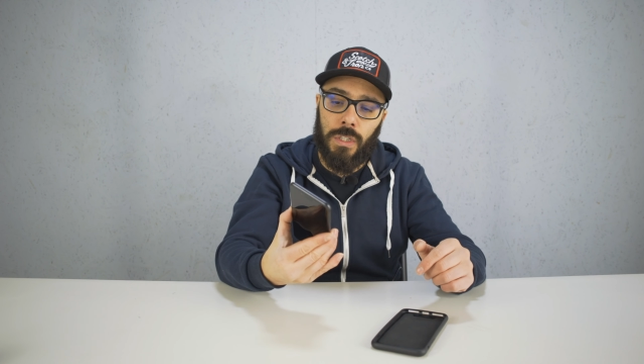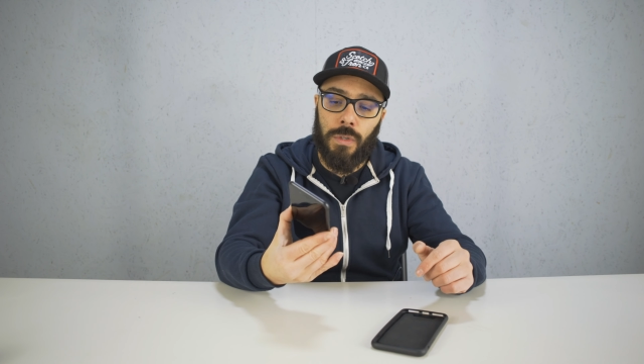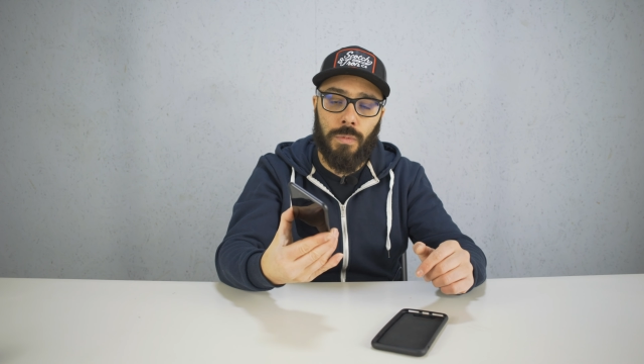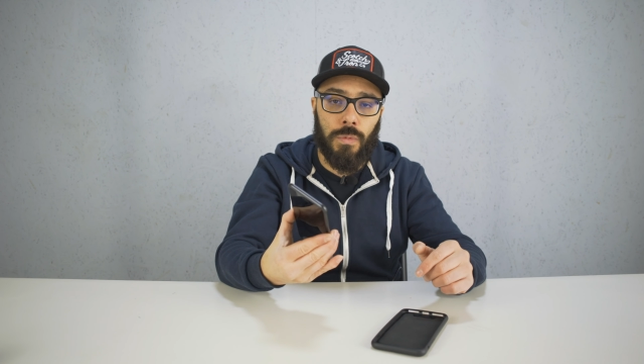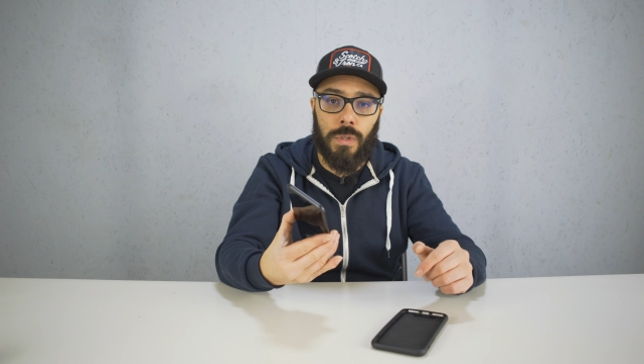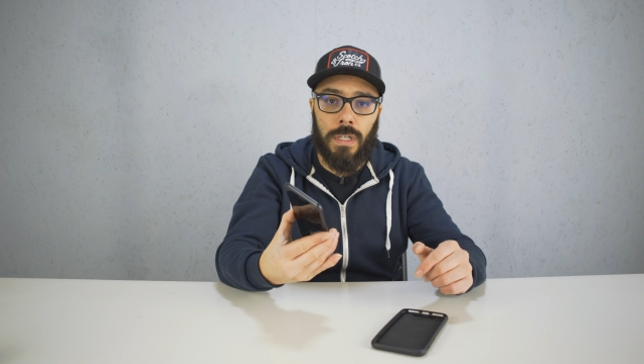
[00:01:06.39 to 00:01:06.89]

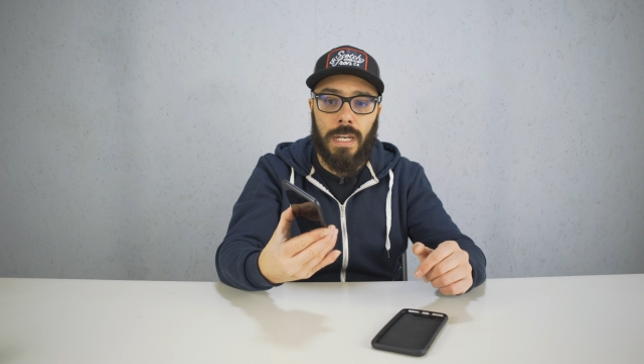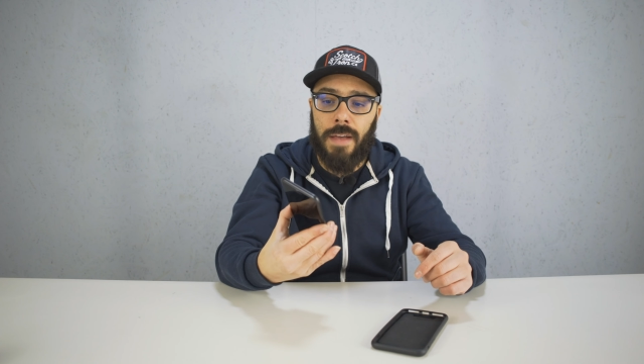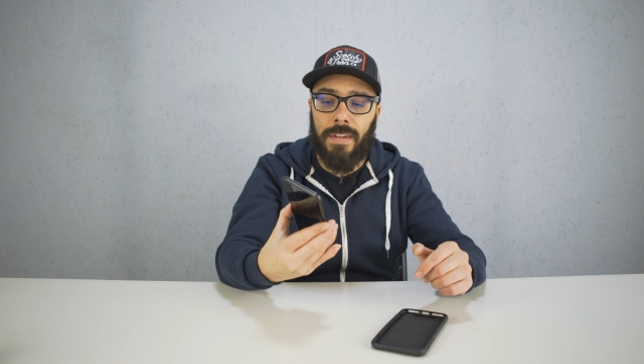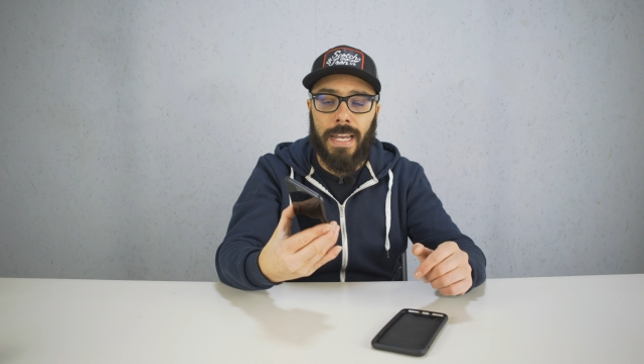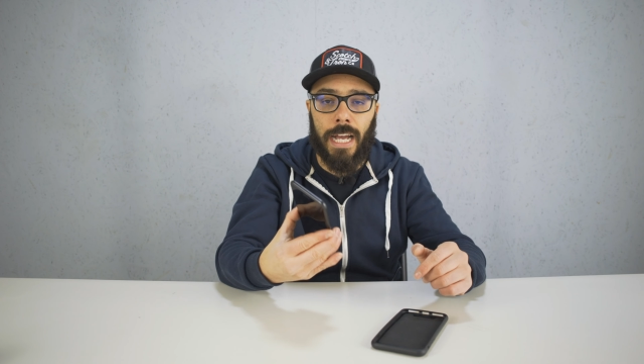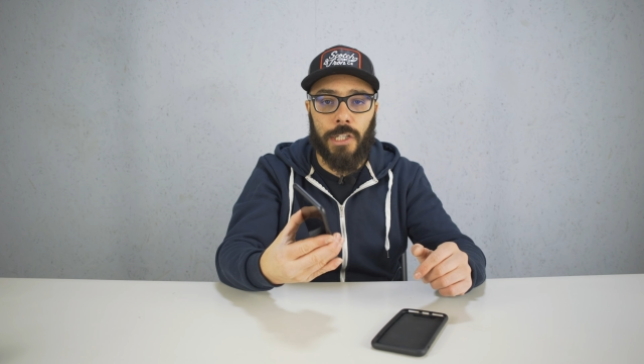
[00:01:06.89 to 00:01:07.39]
you would
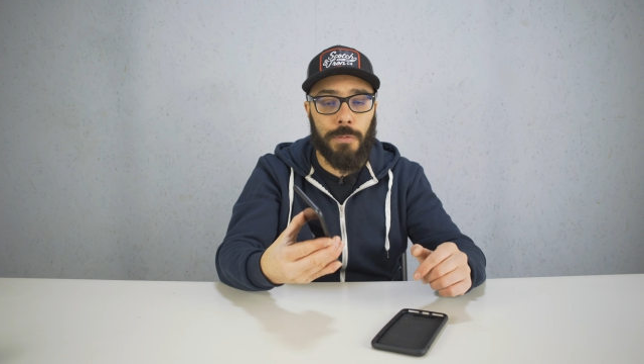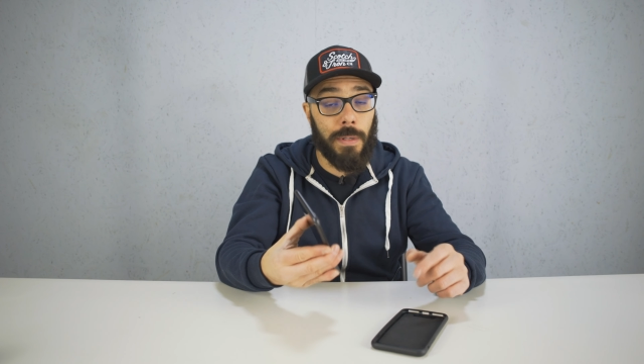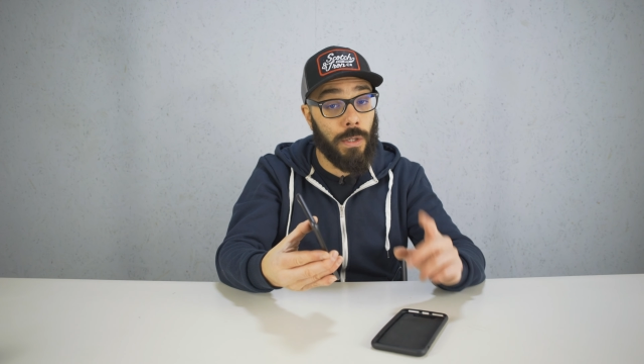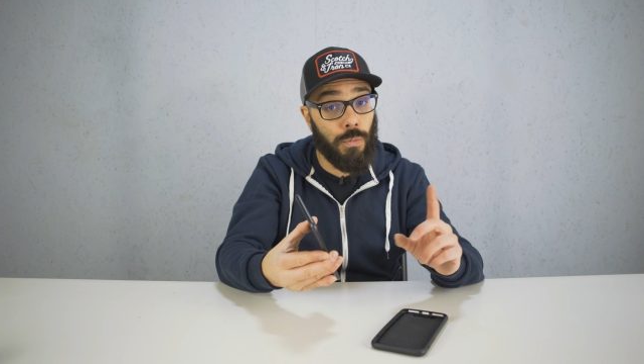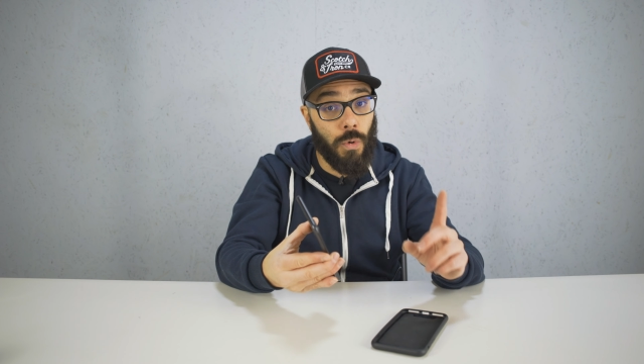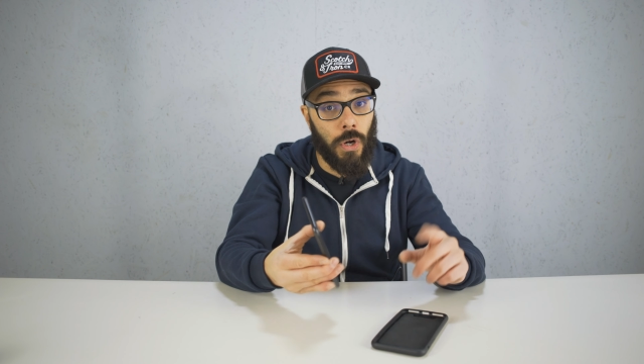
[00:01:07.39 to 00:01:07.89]
never catch
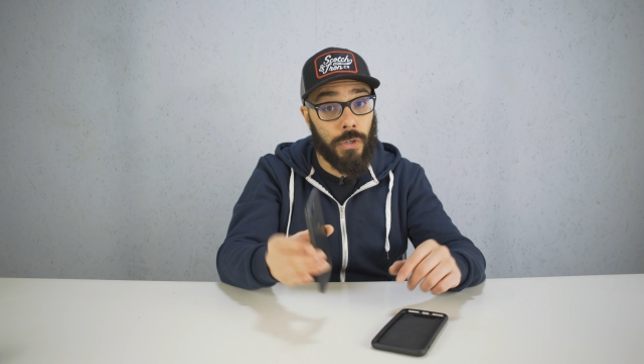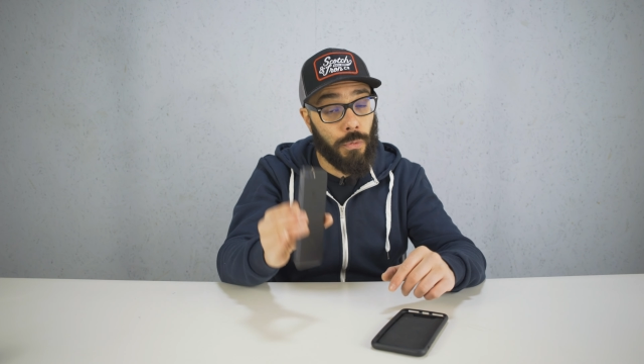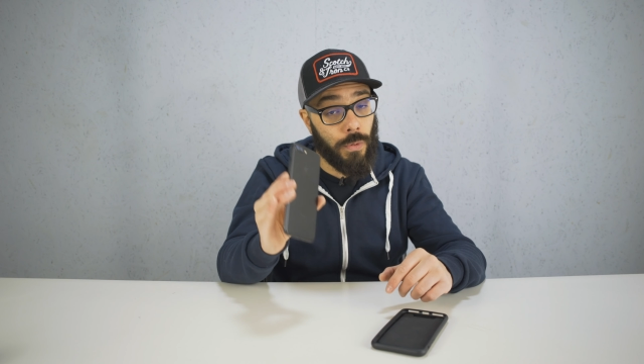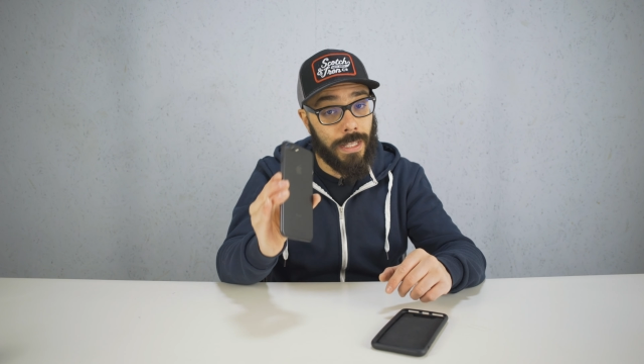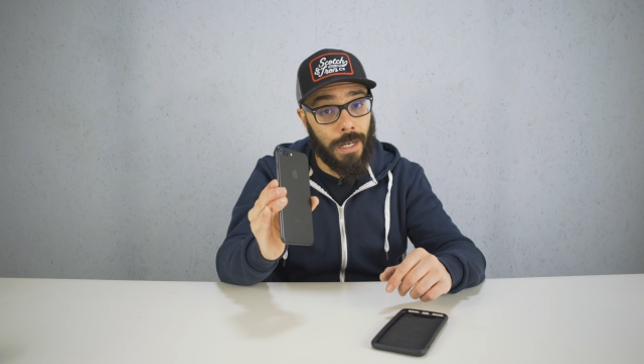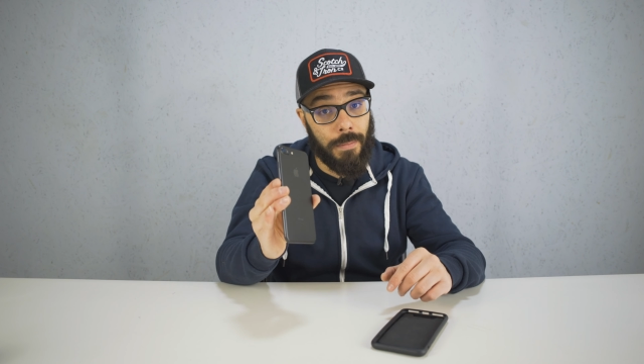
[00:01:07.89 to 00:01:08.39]
me, one,
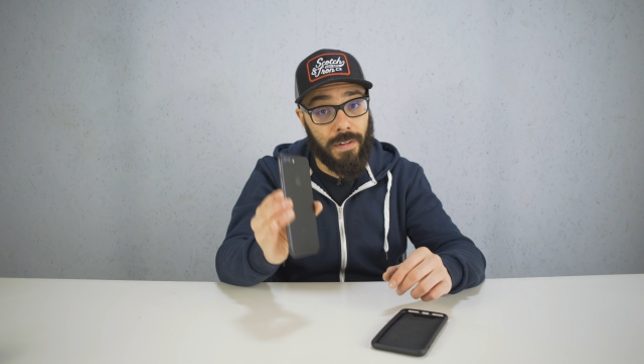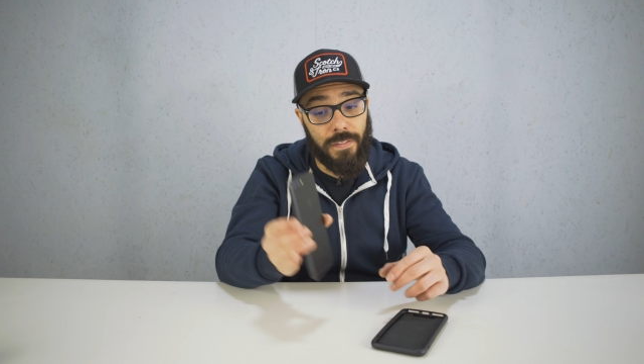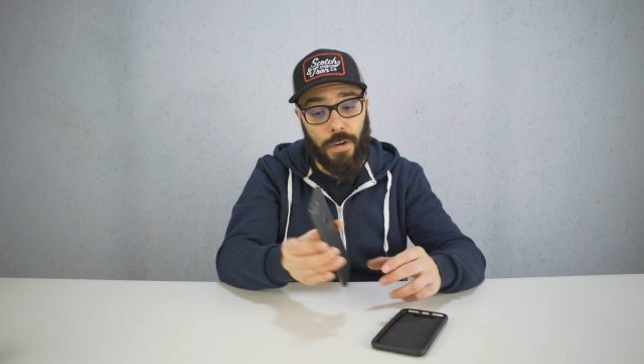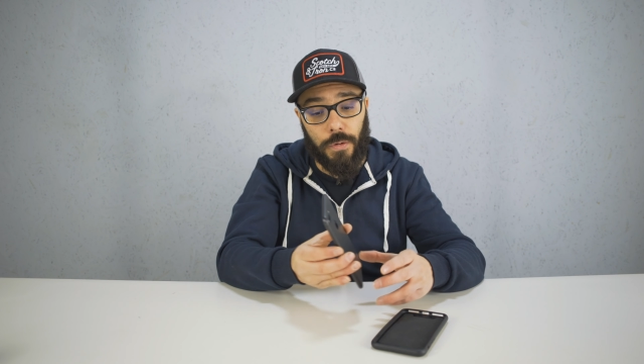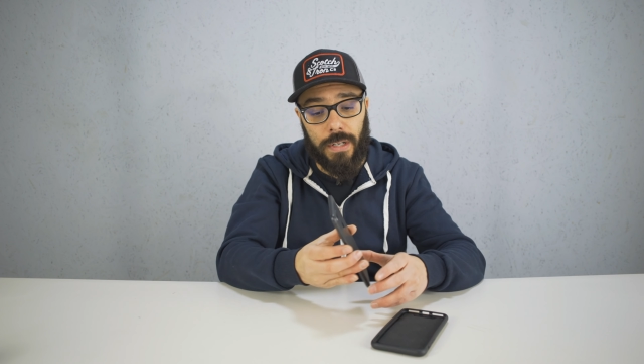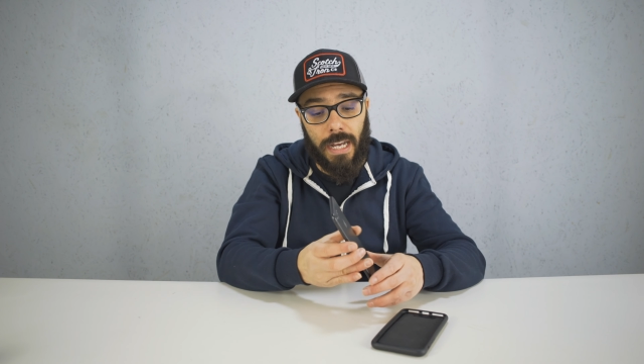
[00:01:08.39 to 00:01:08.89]
without my
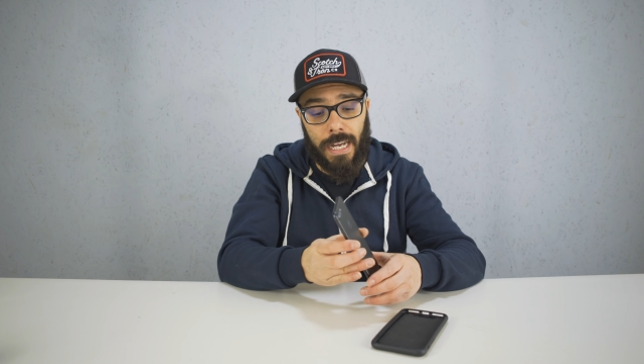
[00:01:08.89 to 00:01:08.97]
phone,